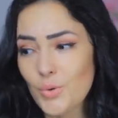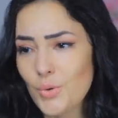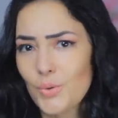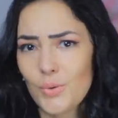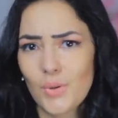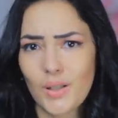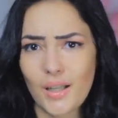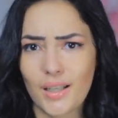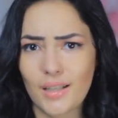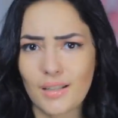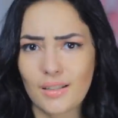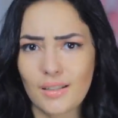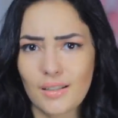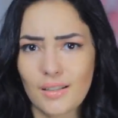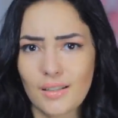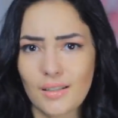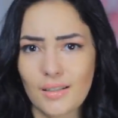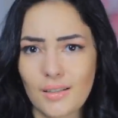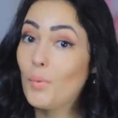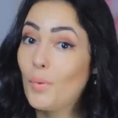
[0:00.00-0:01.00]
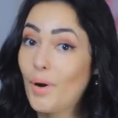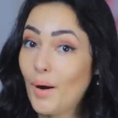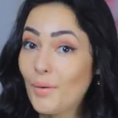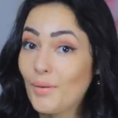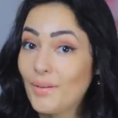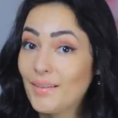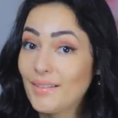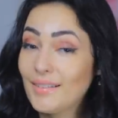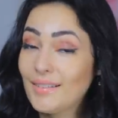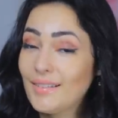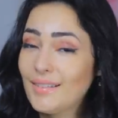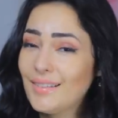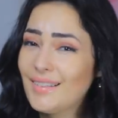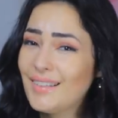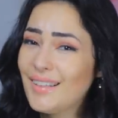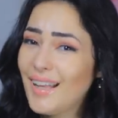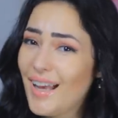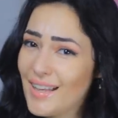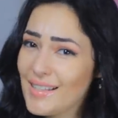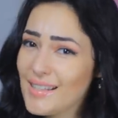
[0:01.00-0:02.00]
too late. Well,
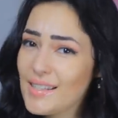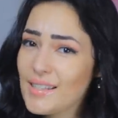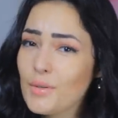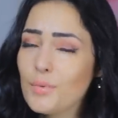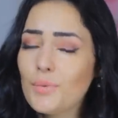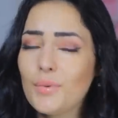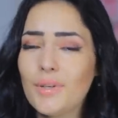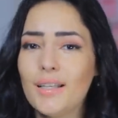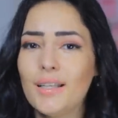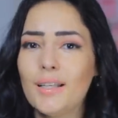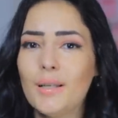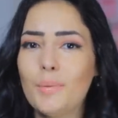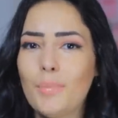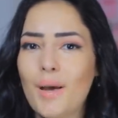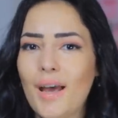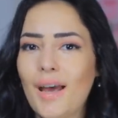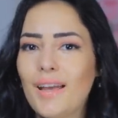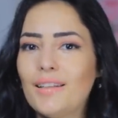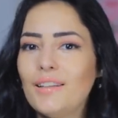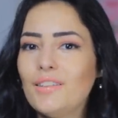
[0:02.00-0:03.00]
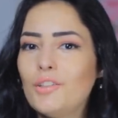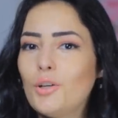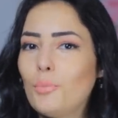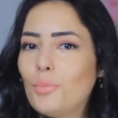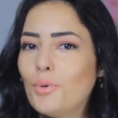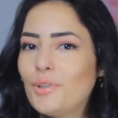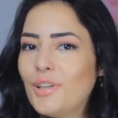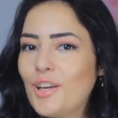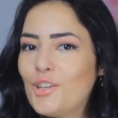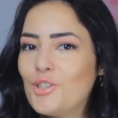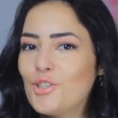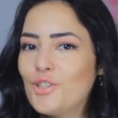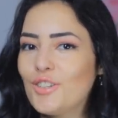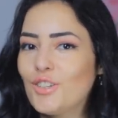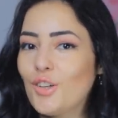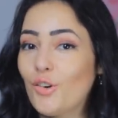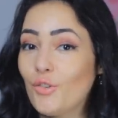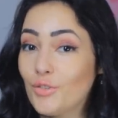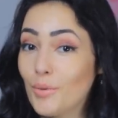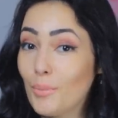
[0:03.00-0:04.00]
that's a really bad
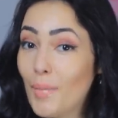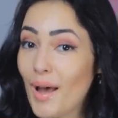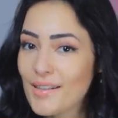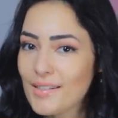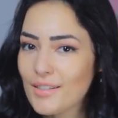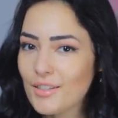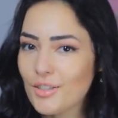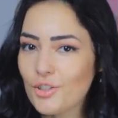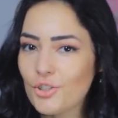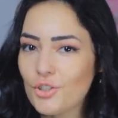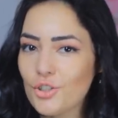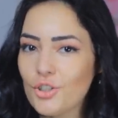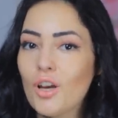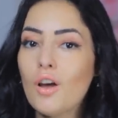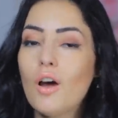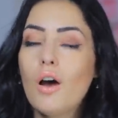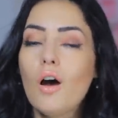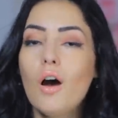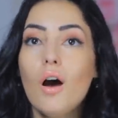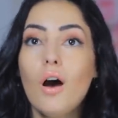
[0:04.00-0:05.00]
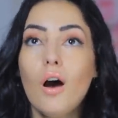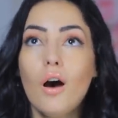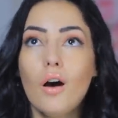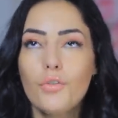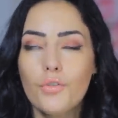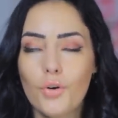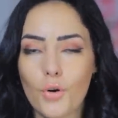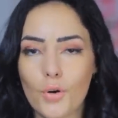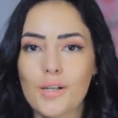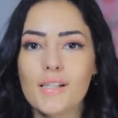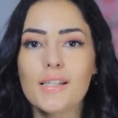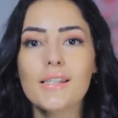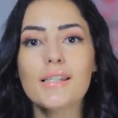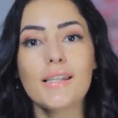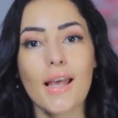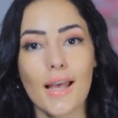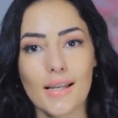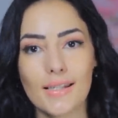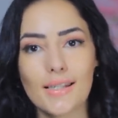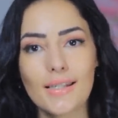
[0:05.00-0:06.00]
interpretation of the message. Of course,
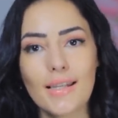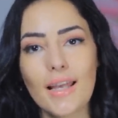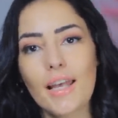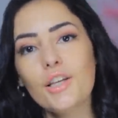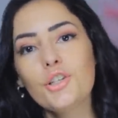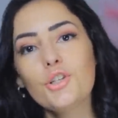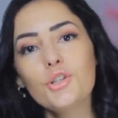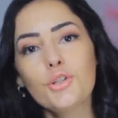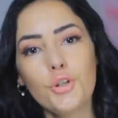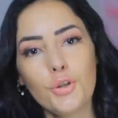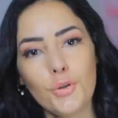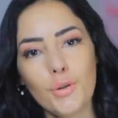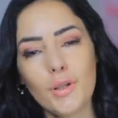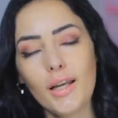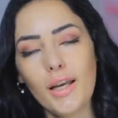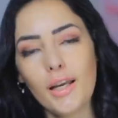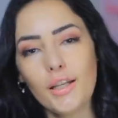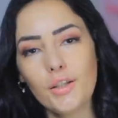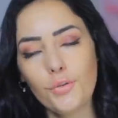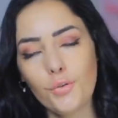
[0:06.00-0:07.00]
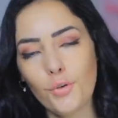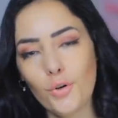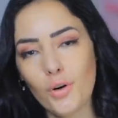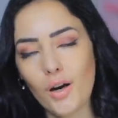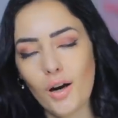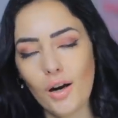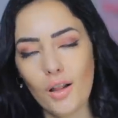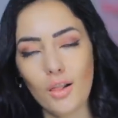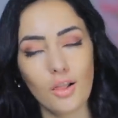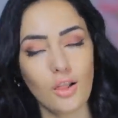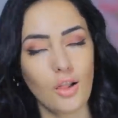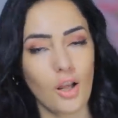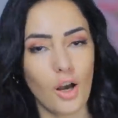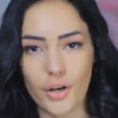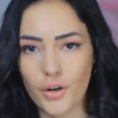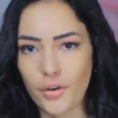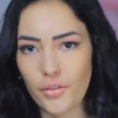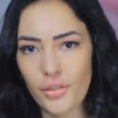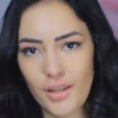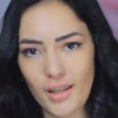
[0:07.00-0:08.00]
yes, it's too late for a
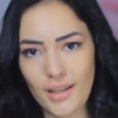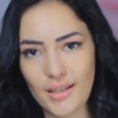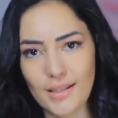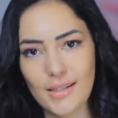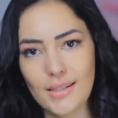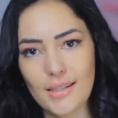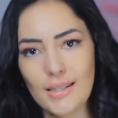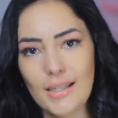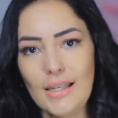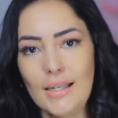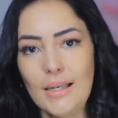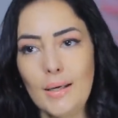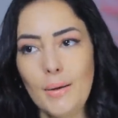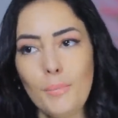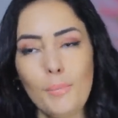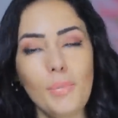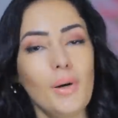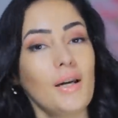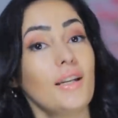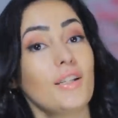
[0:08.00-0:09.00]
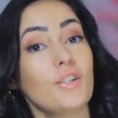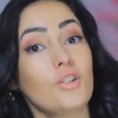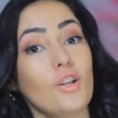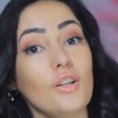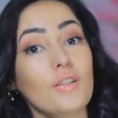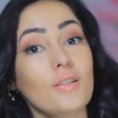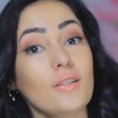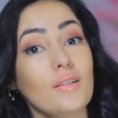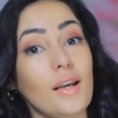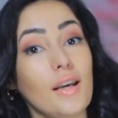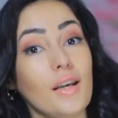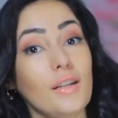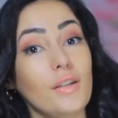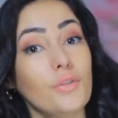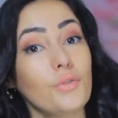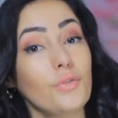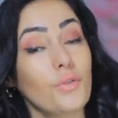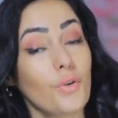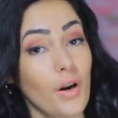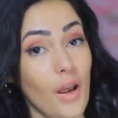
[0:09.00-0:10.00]
lot of things, but it's not too
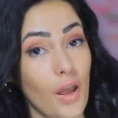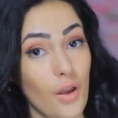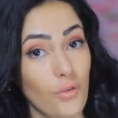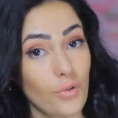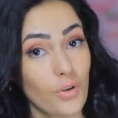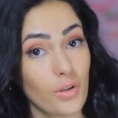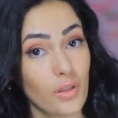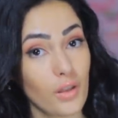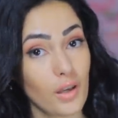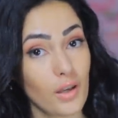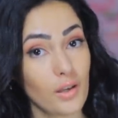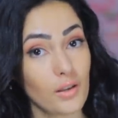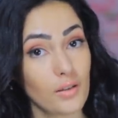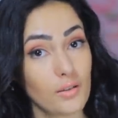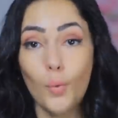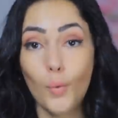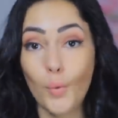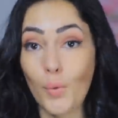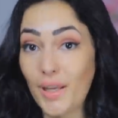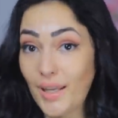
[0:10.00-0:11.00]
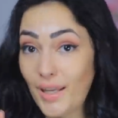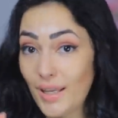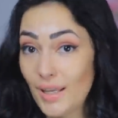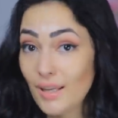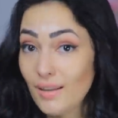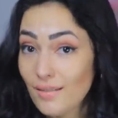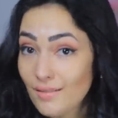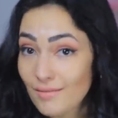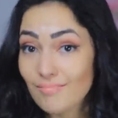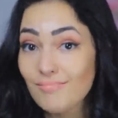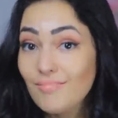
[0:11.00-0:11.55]
late for everything. We